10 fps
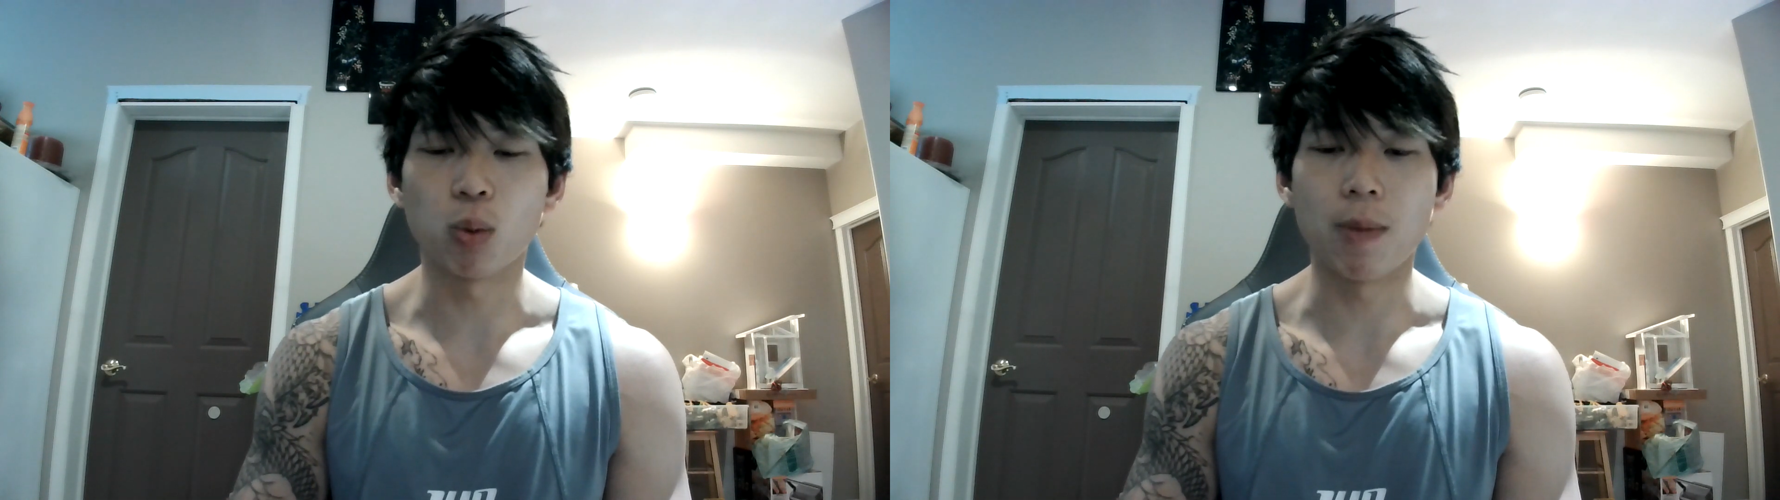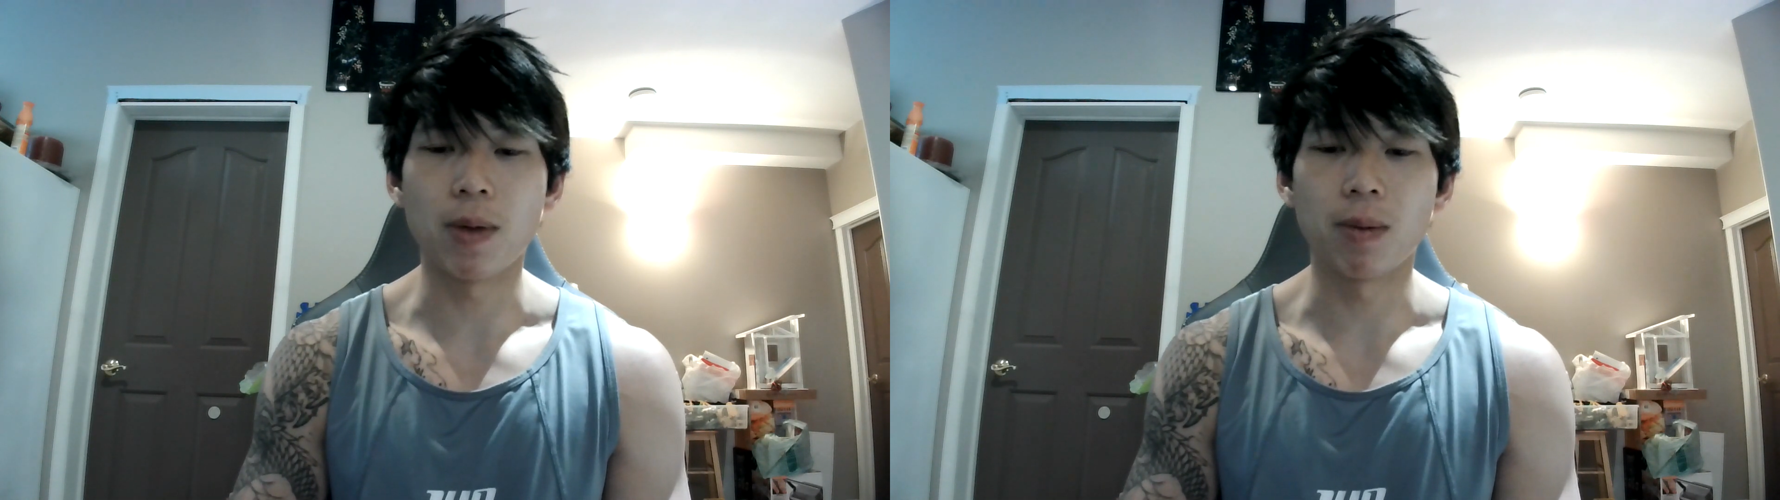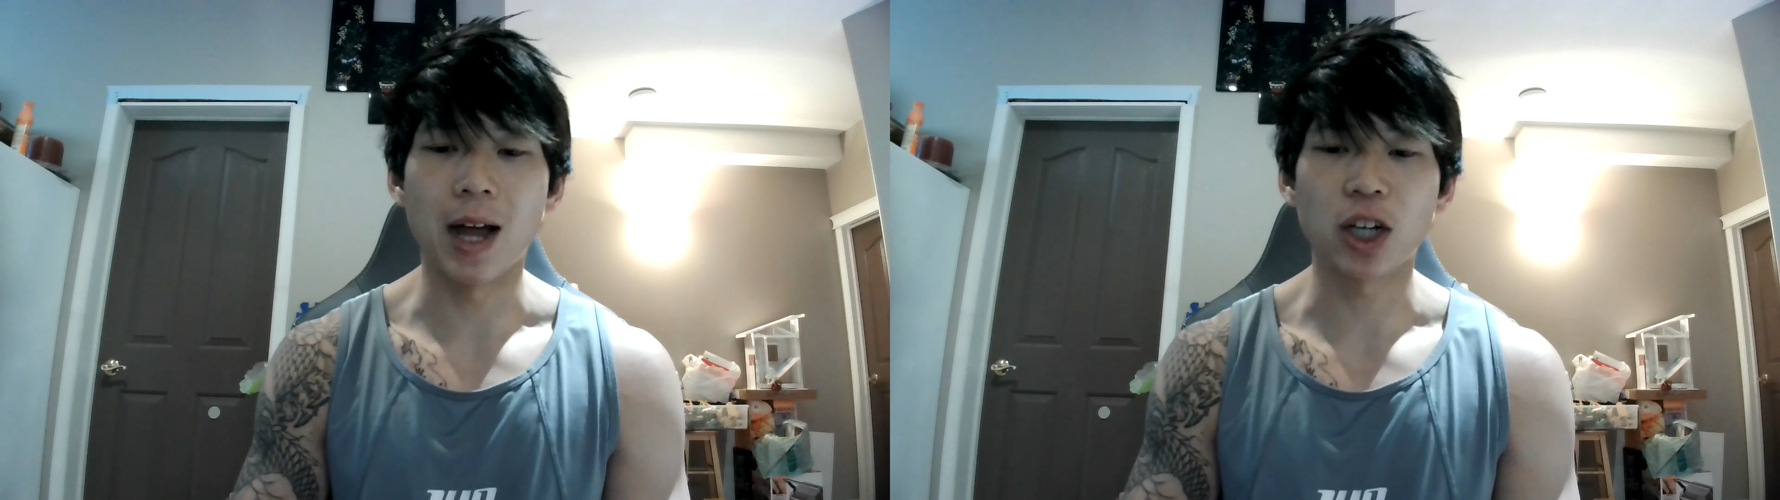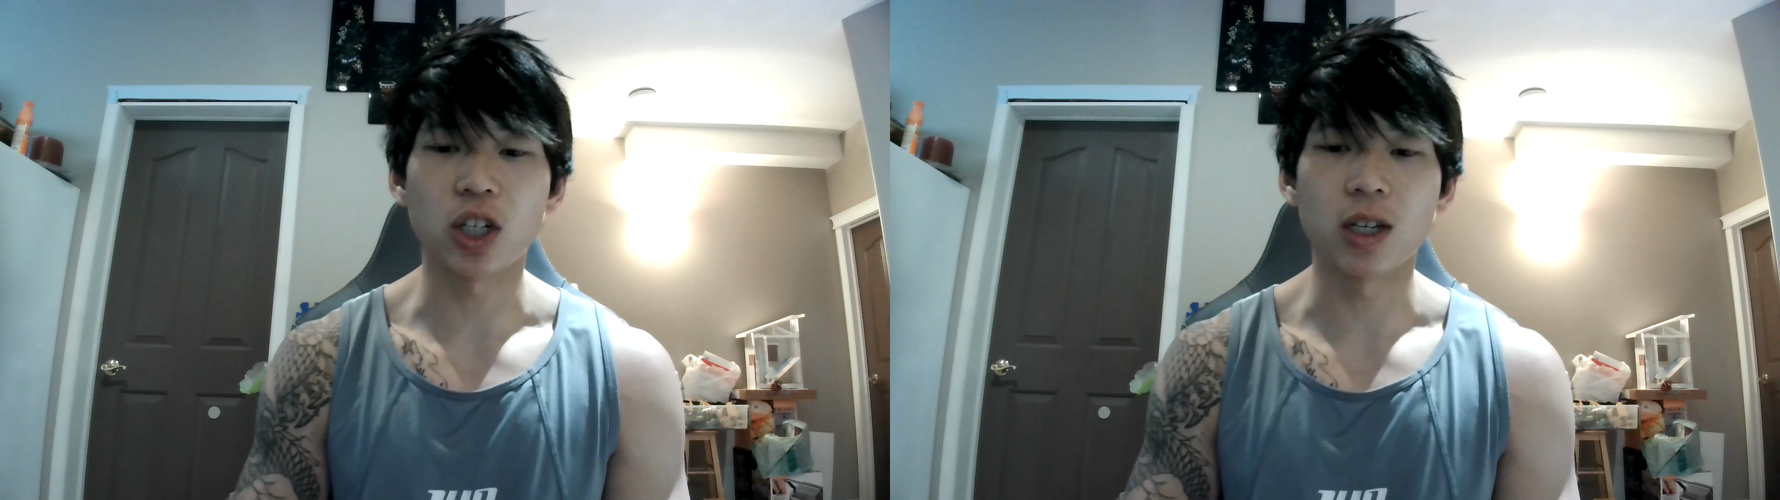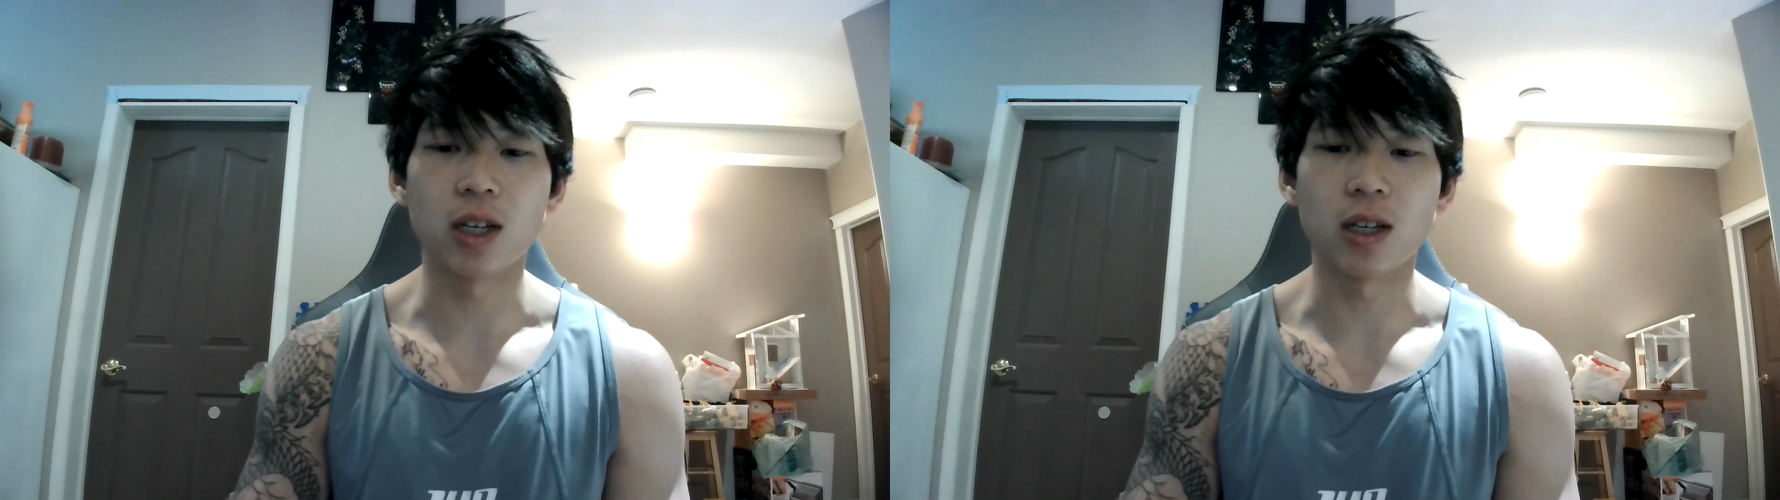white people
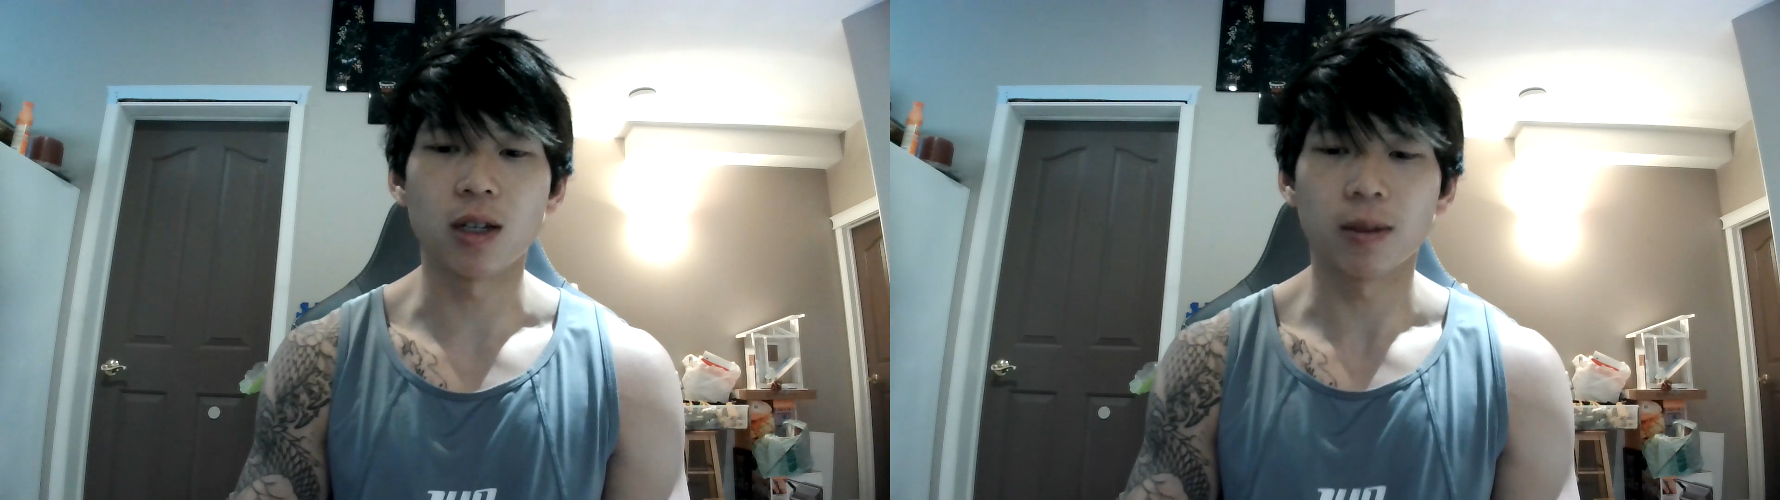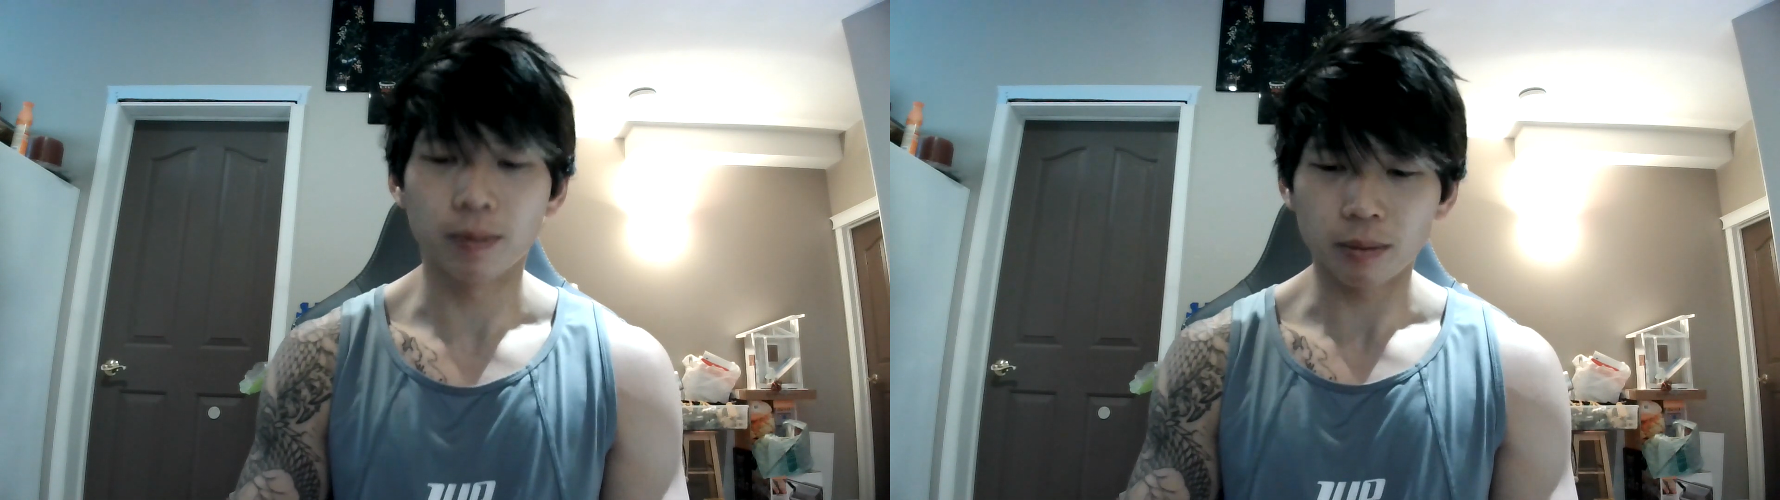actually